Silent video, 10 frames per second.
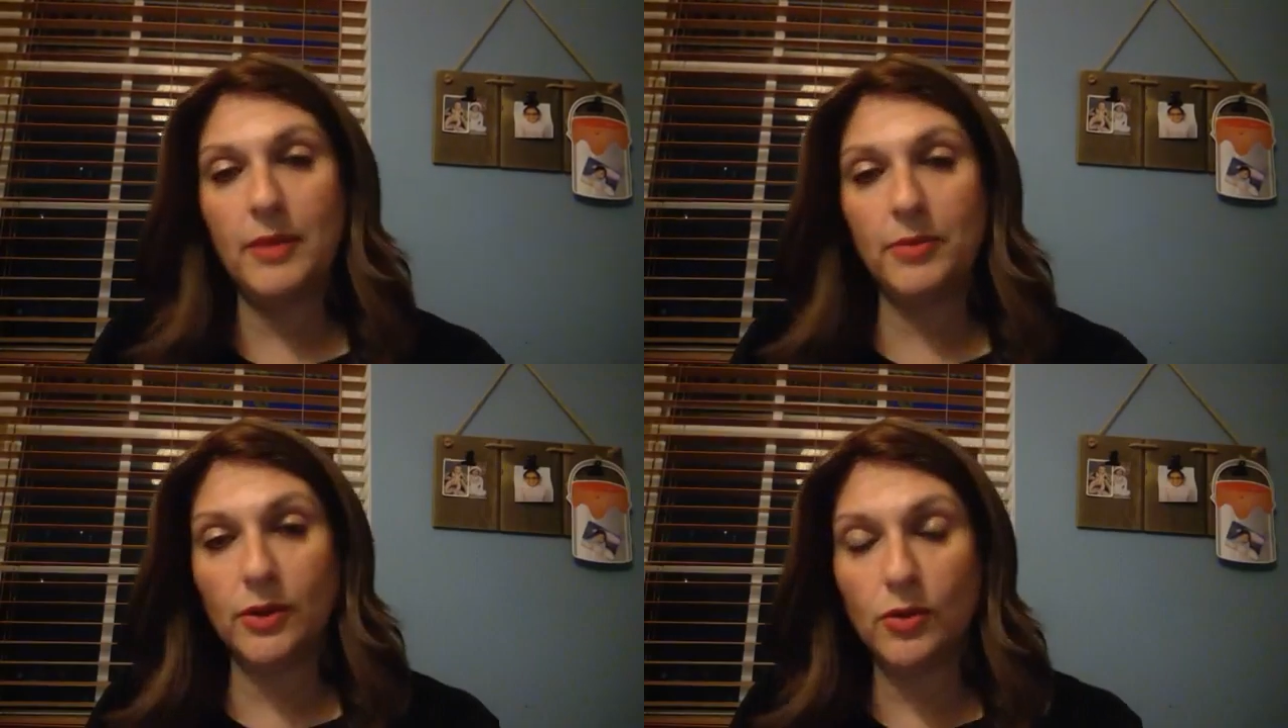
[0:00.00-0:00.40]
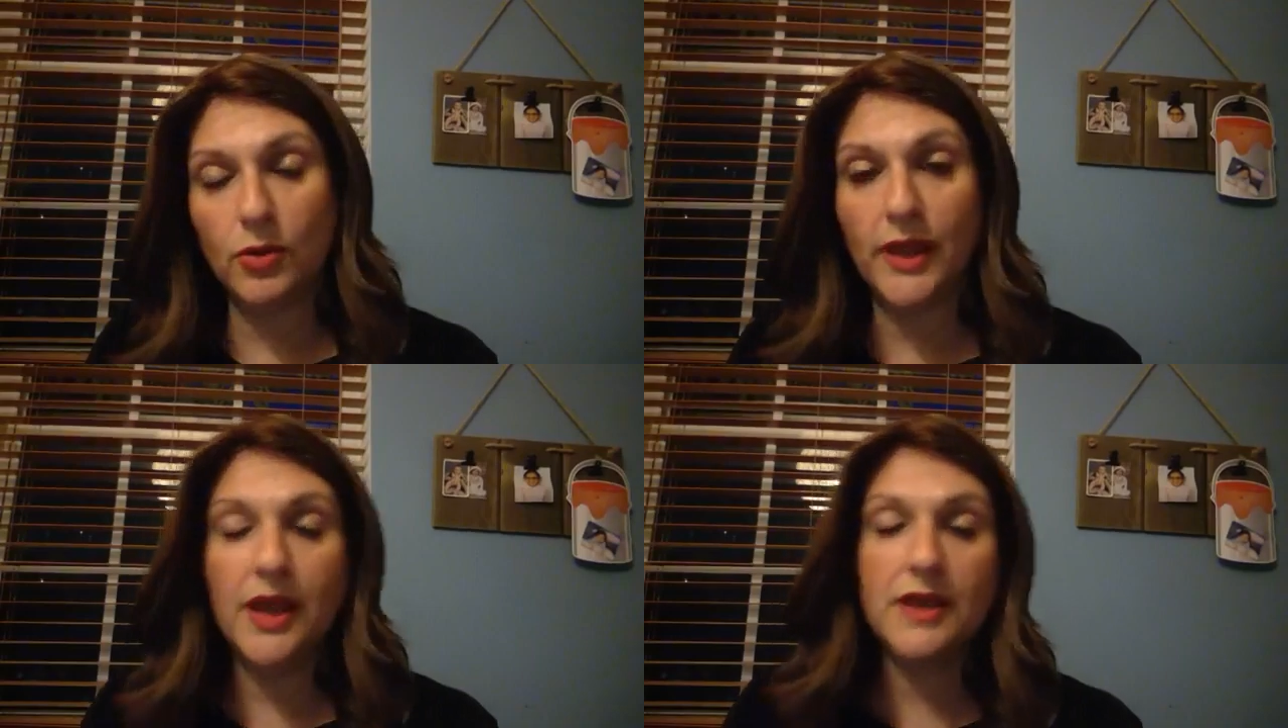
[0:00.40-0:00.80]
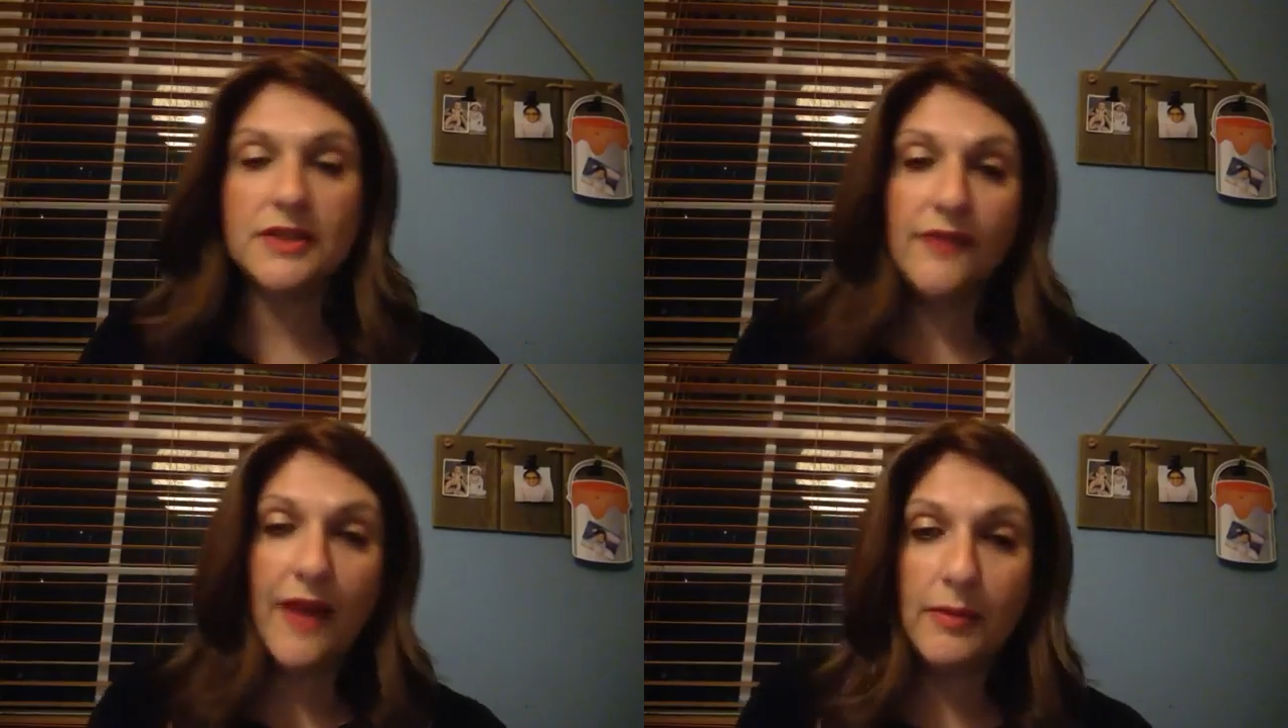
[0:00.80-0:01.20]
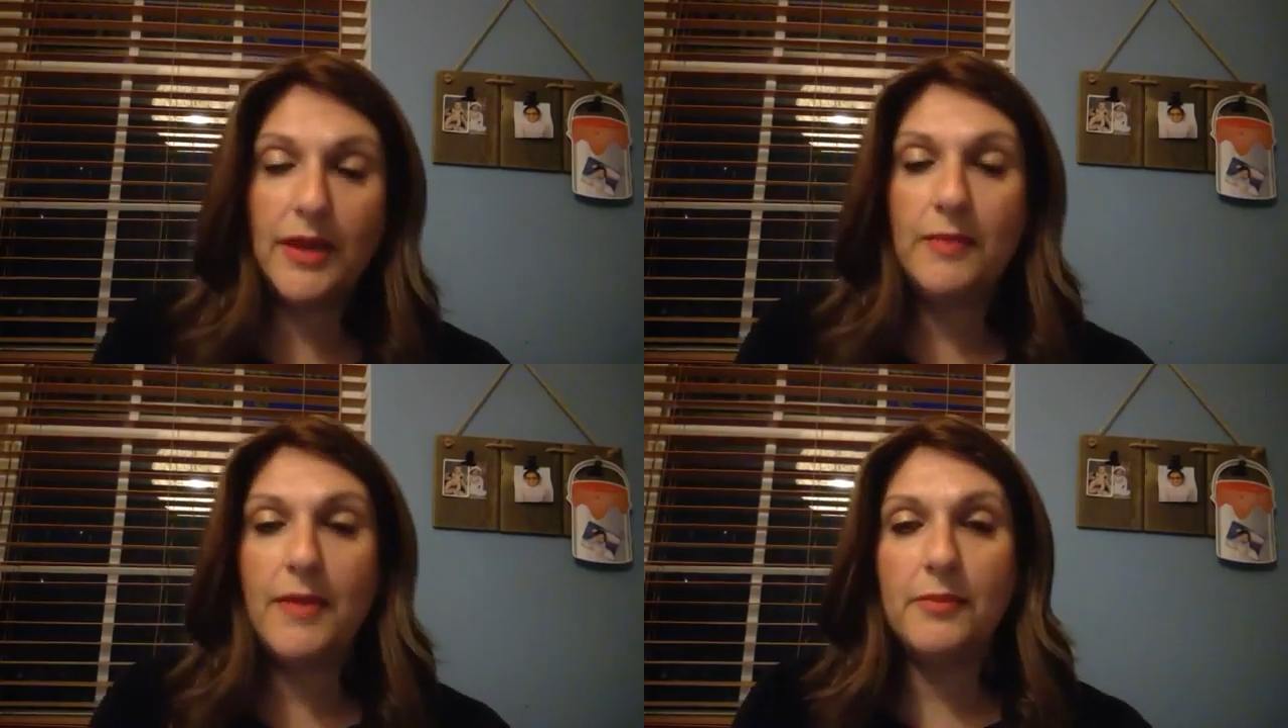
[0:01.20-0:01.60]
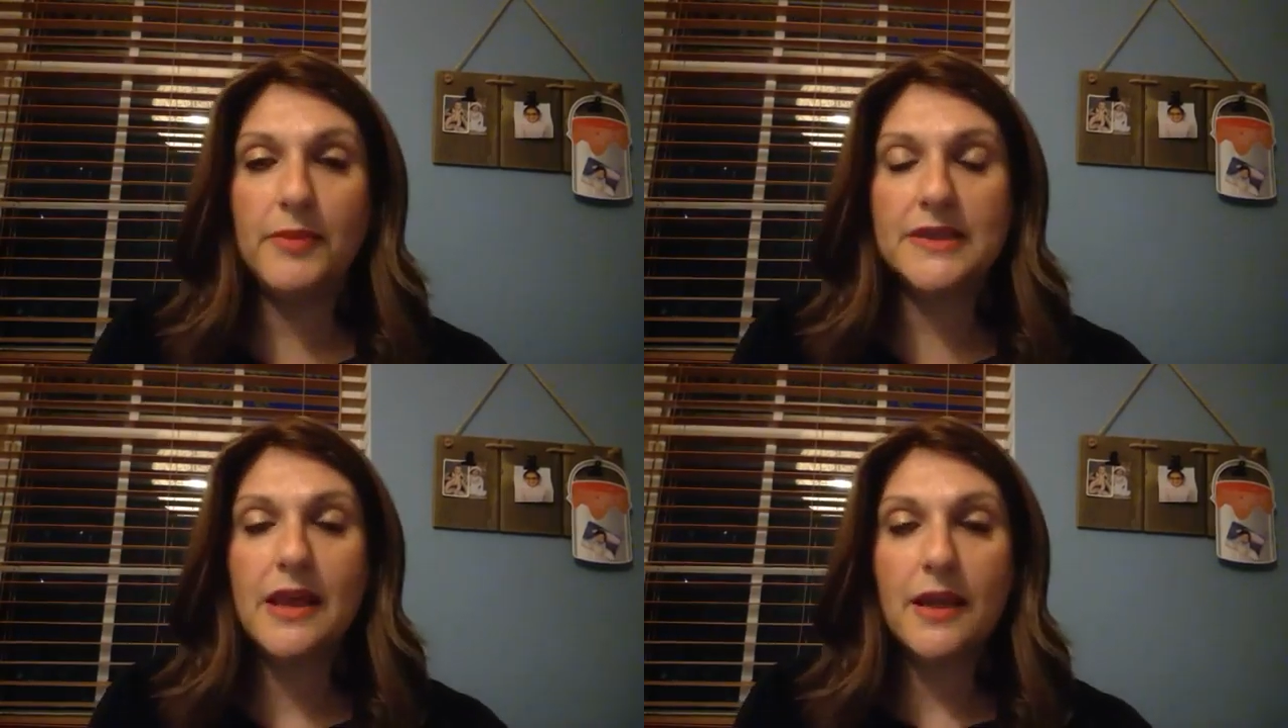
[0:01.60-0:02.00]
people are calling us, family
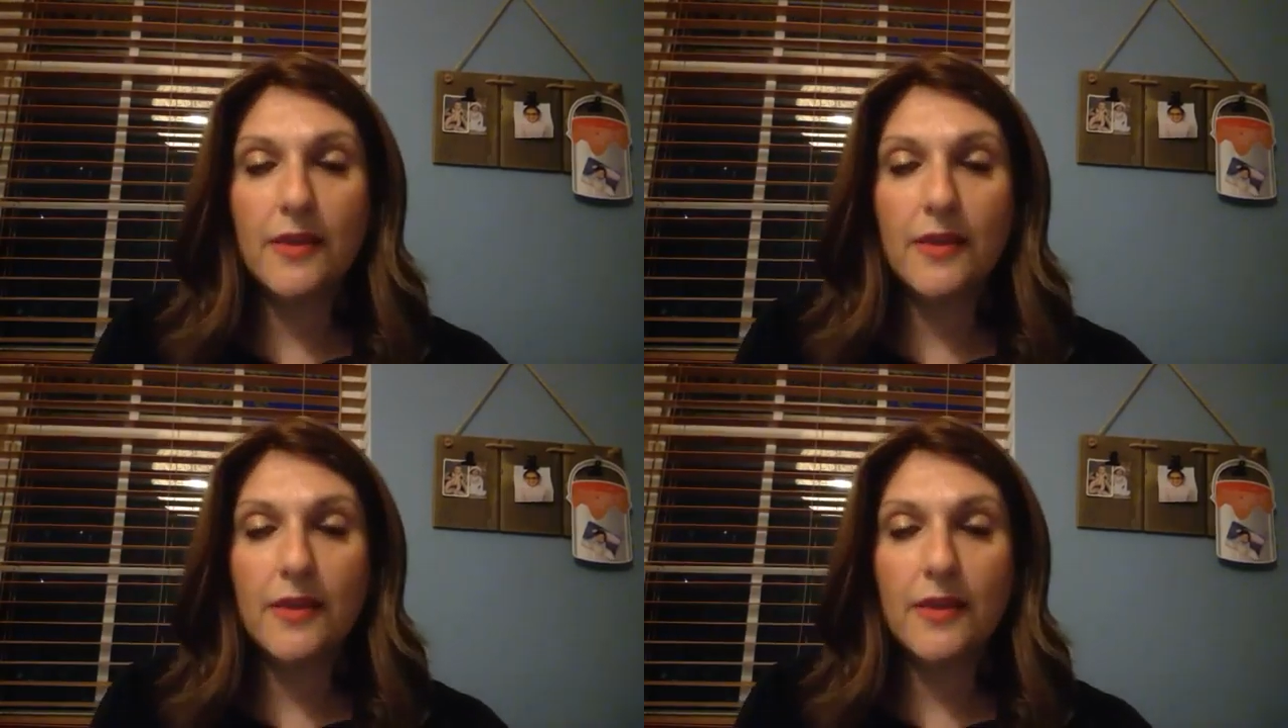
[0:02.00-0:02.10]
members.